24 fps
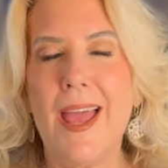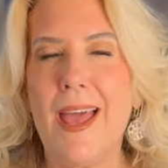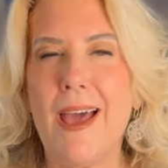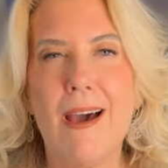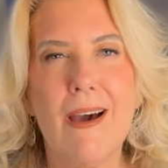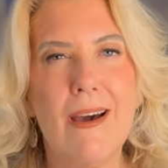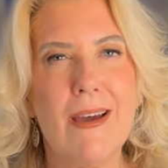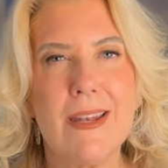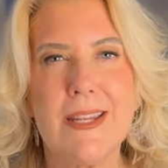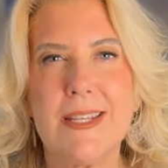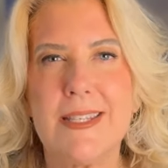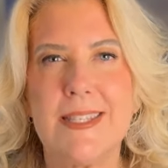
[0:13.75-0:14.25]

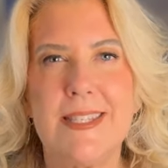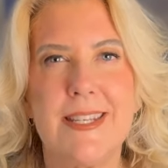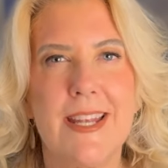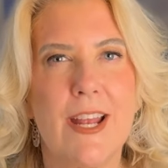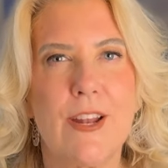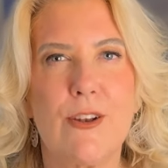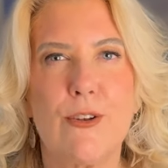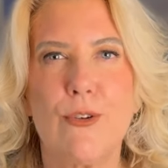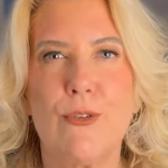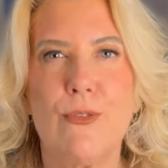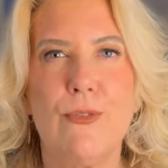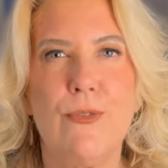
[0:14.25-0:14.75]
on a
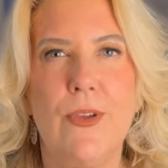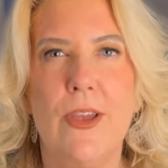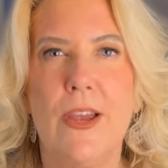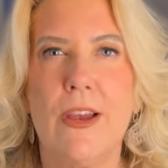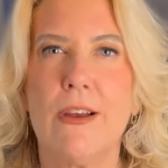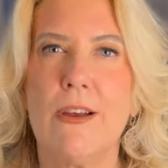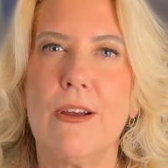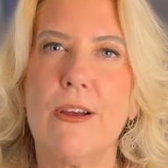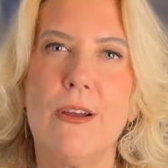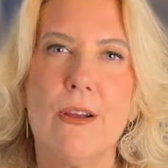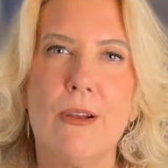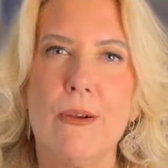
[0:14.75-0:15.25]
standard
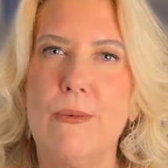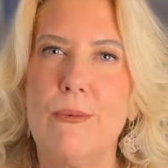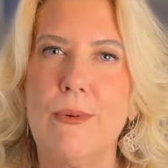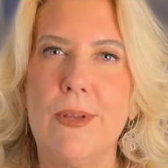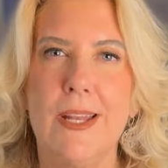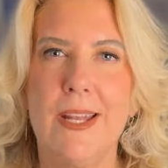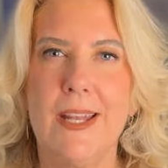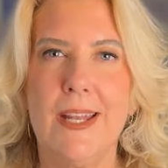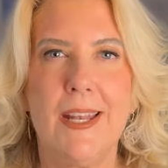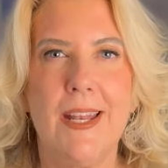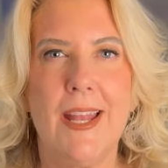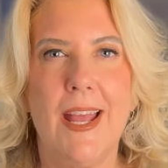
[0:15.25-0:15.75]
fare. We
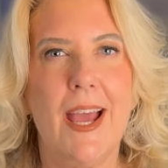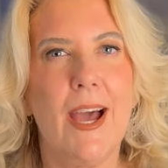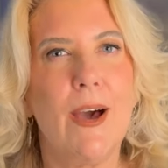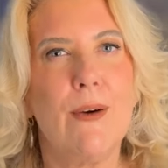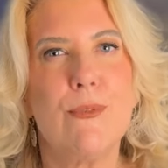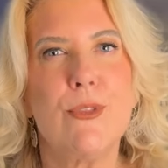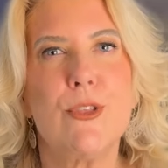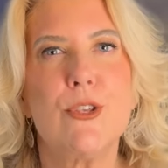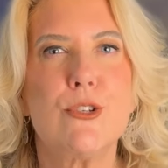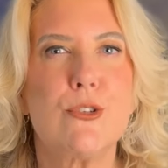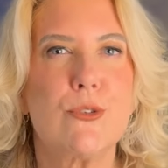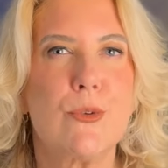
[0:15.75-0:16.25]
didn't have
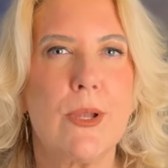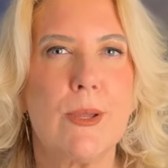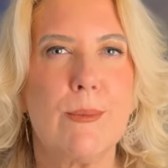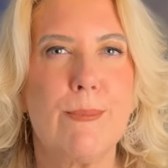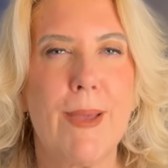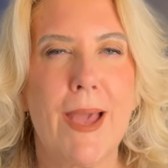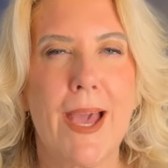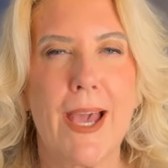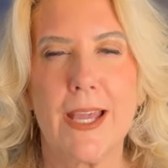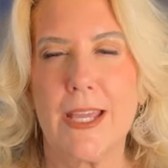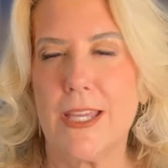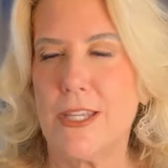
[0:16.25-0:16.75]
the drink
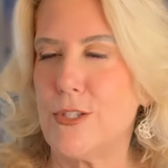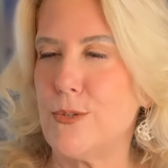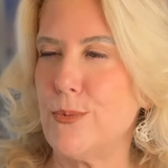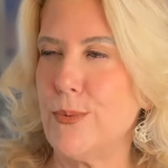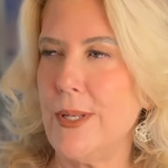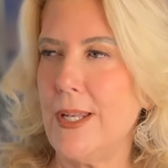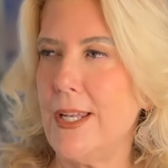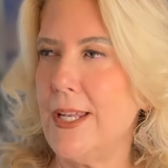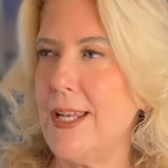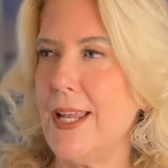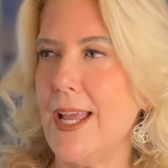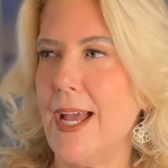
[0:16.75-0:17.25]
package. We
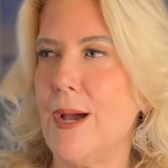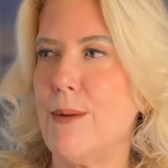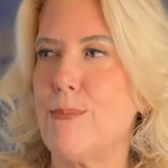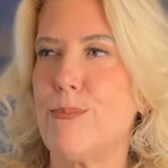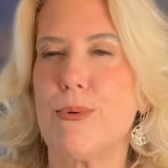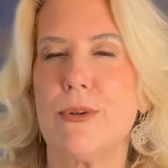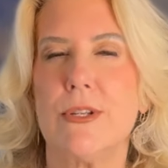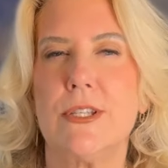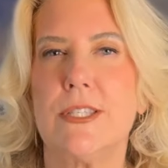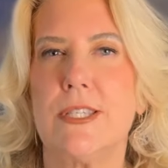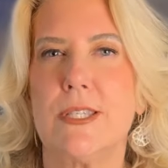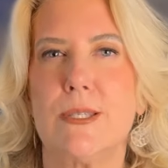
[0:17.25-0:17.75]
didn't have
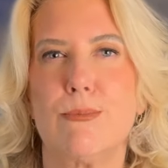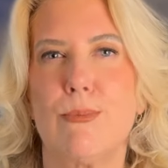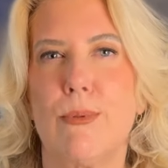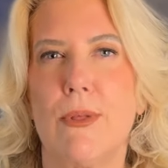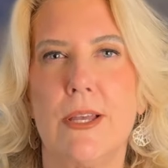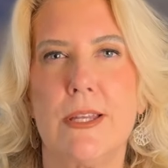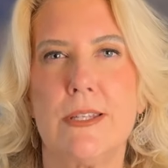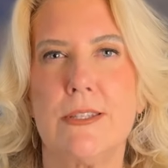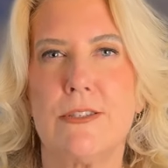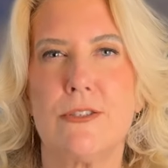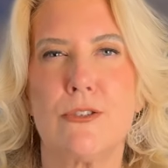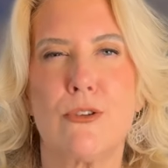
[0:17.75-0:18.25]
Princess
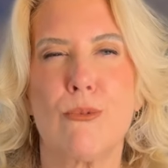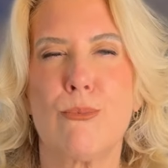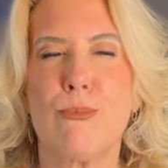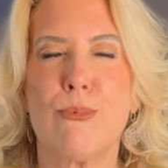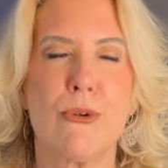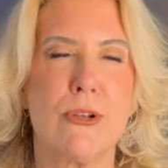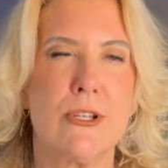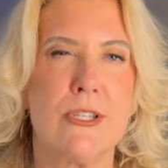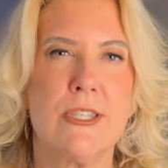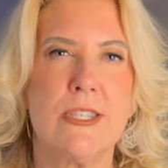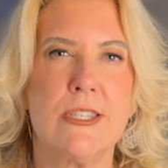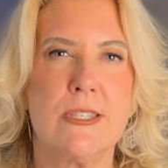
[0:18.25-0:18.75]
Plus or
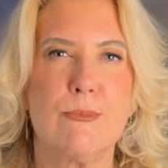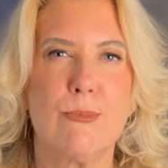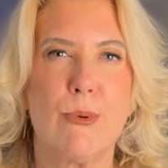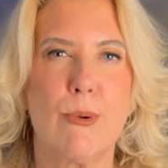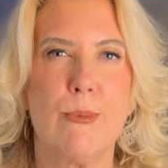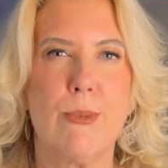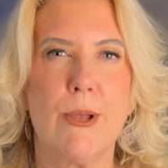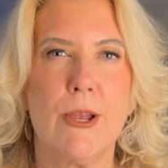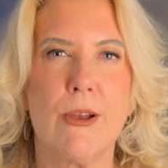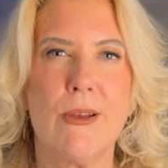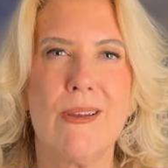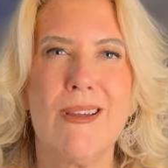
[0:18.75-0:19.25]
Princess
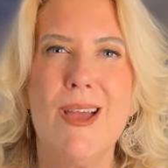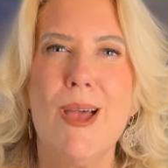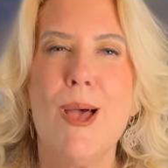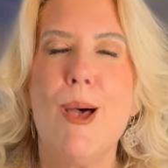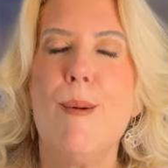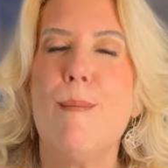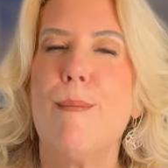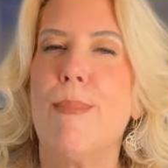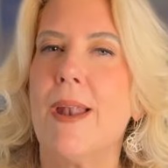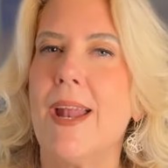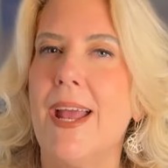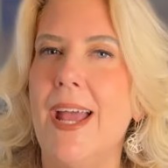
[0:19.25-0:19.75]
Premier.
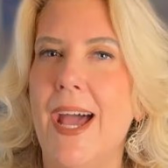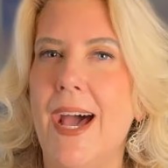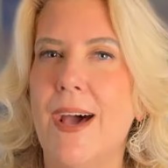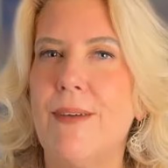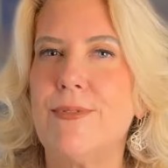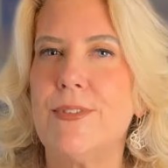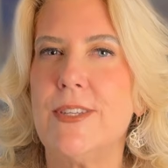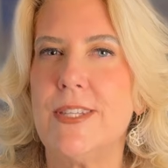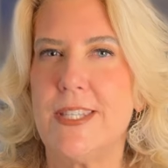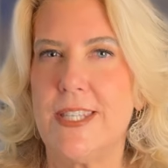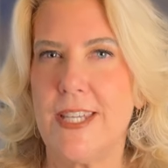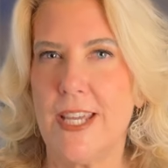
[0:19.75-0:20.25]
But I have
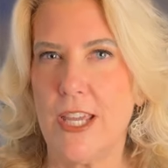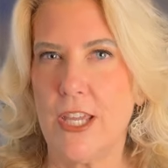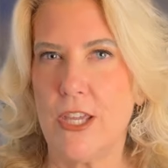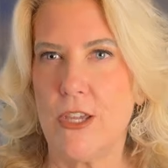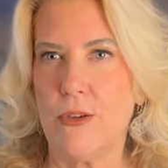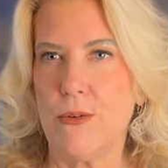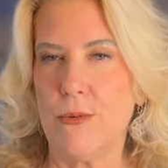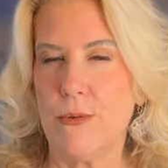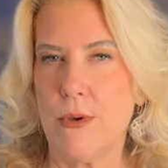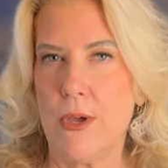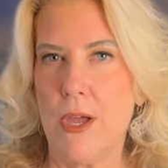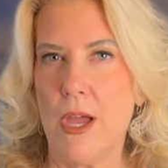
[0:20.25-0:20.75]
to tell
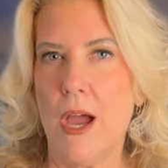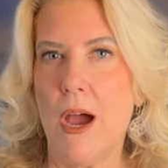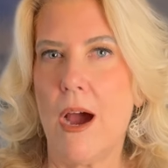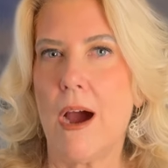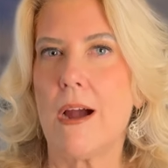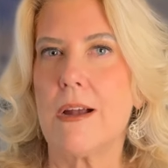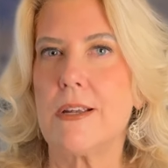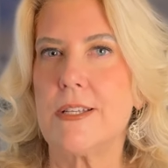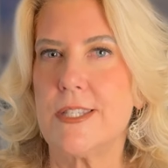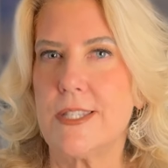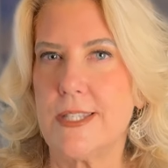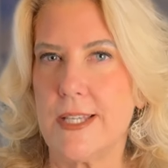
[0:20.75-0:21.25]
you,
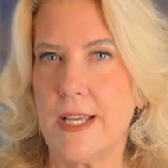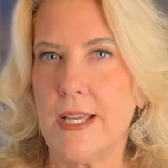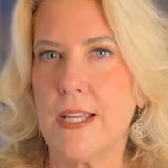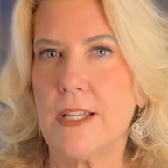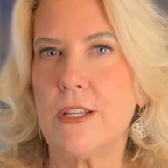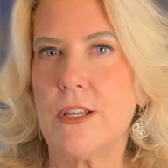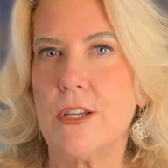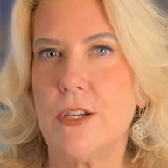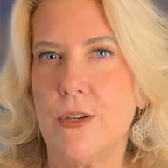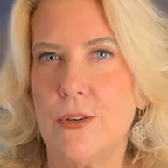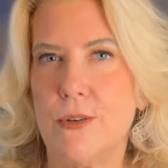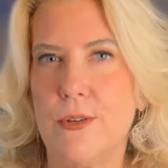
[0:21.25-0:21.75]
our son
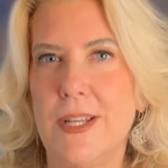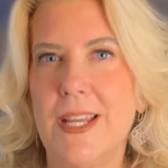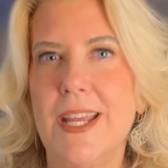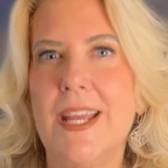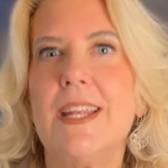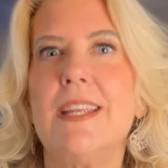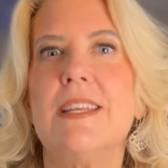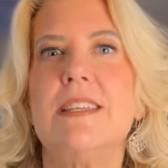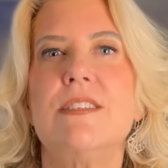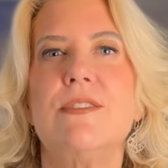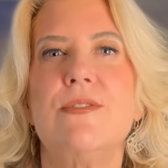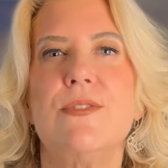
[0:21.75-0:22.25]
Cody and
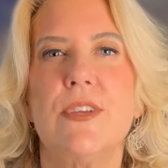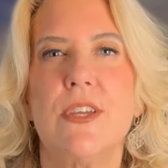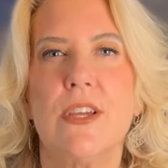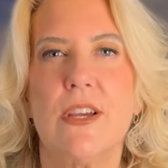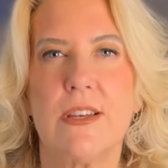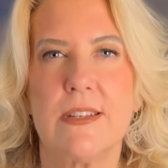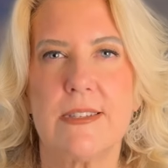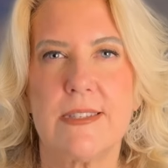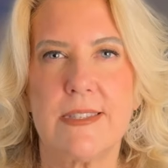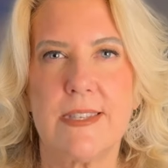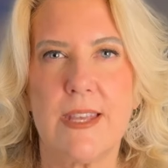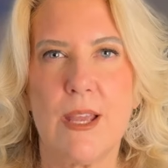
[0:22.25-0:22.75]
his
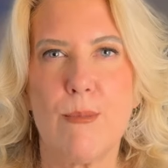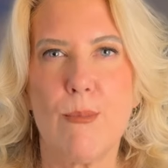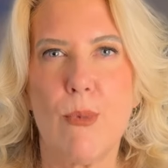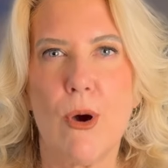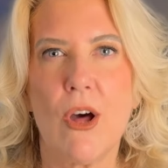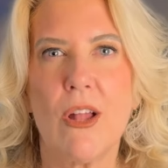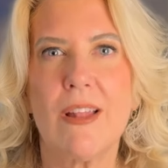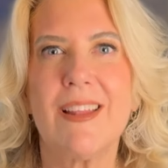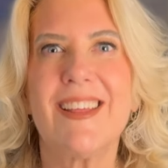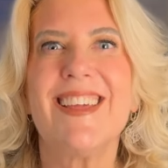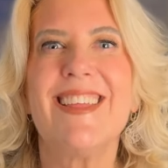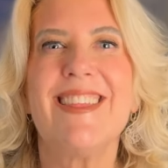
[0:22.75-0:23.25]
fiance
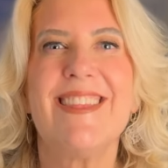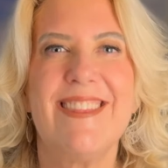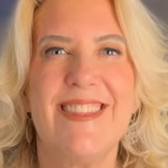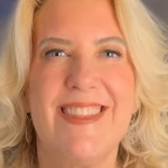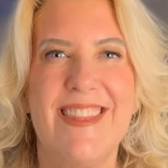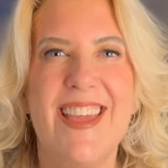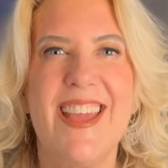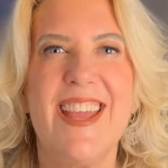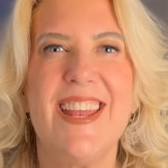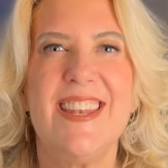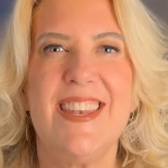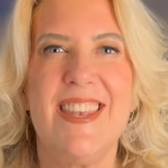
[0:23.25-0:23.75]
Molly,
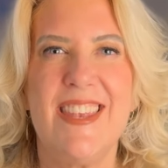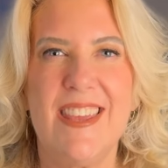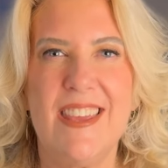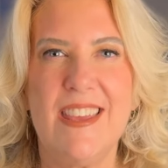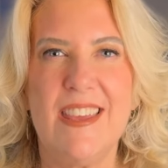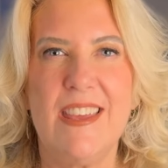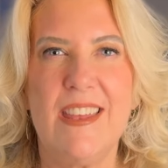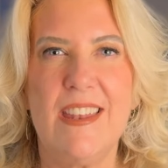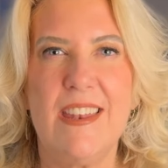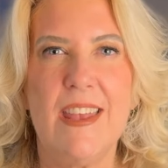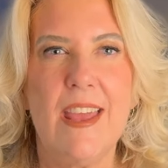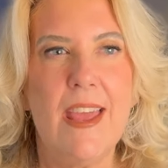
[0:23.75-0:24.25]
they
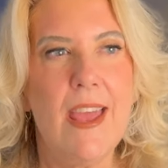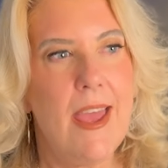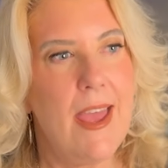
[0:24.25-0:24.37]
did.